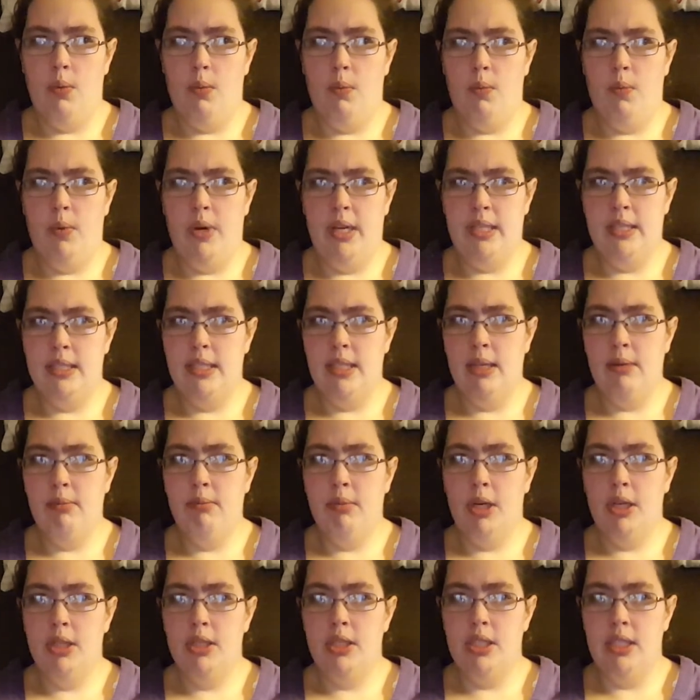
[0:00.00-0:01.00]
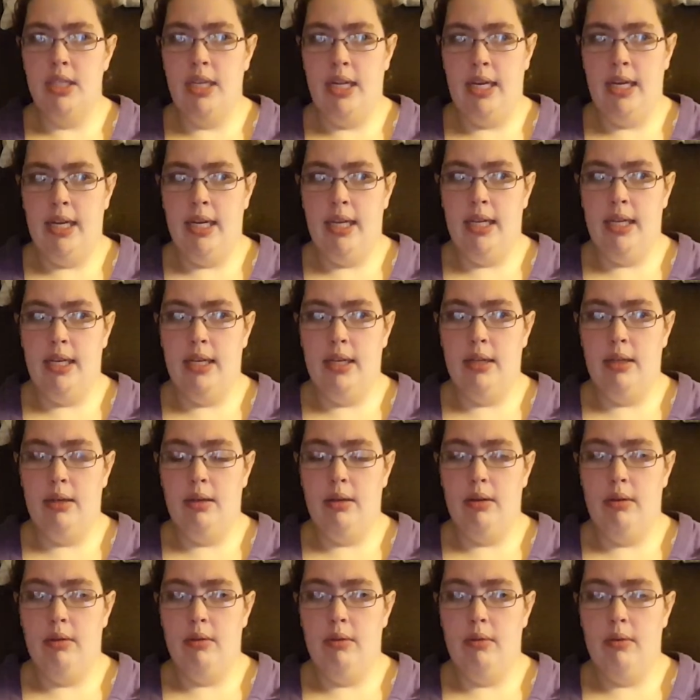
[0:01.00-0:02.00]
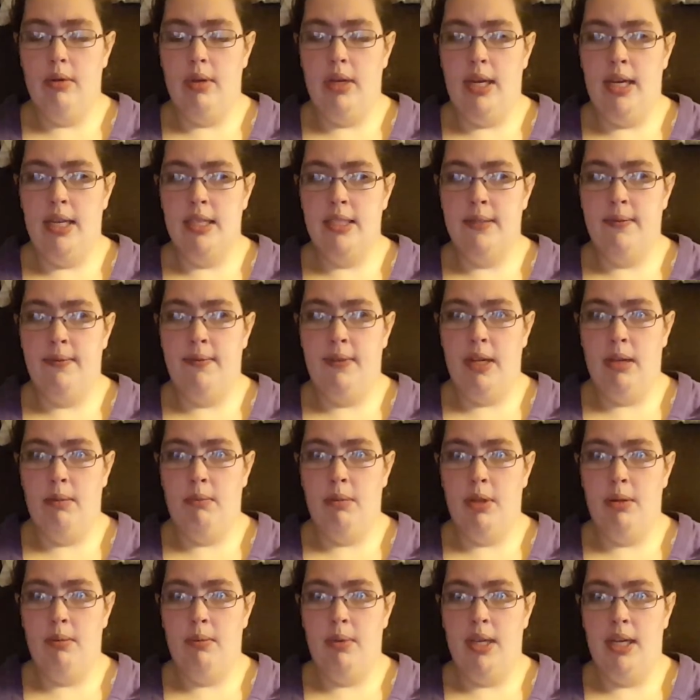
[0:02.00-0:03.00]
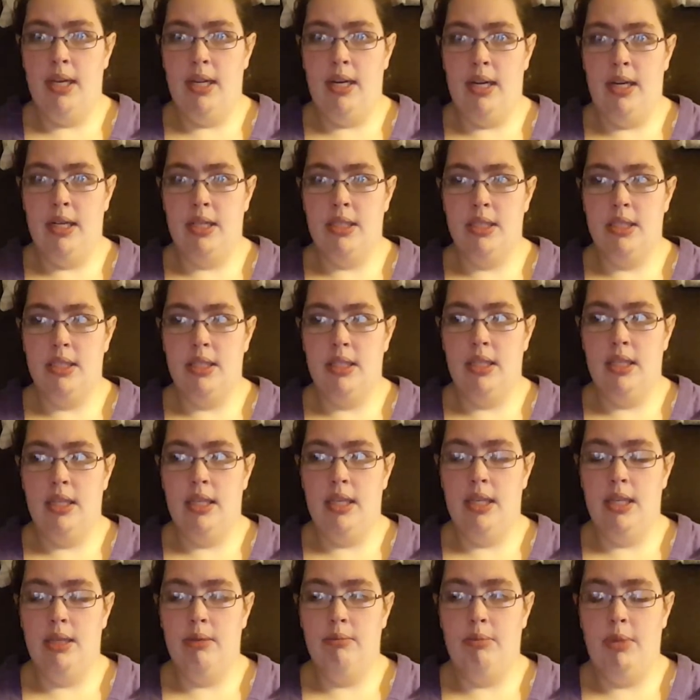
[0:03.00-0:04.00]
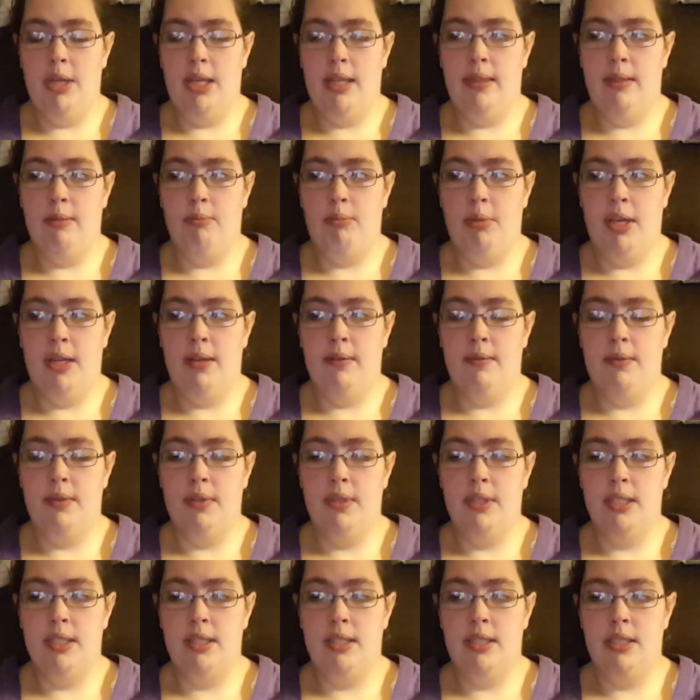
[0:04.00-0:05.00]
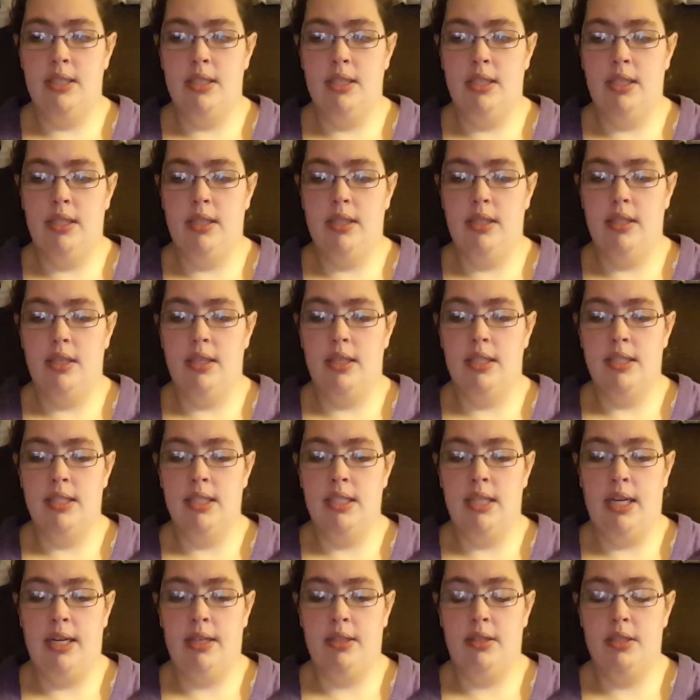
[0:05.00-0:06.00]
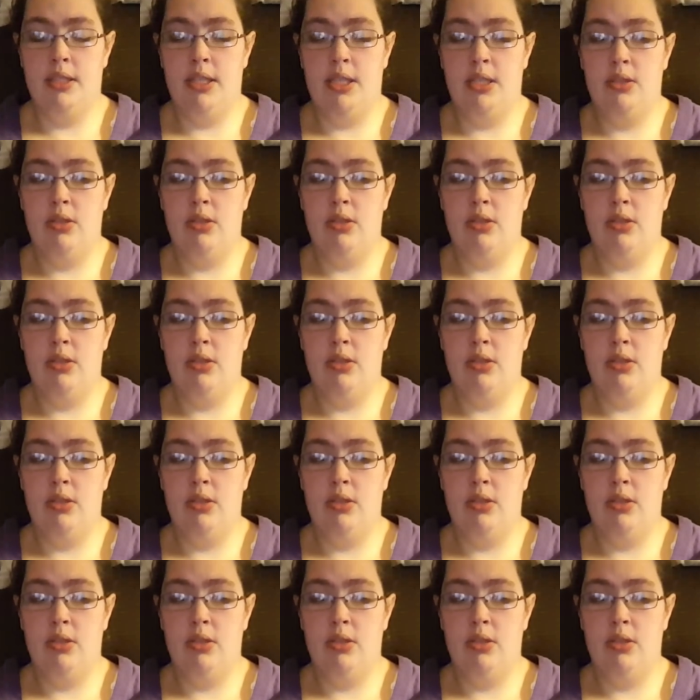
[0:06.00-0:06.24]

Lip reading: Wednesday, March 9, as a family, we had actually made the painful decision because the doctors had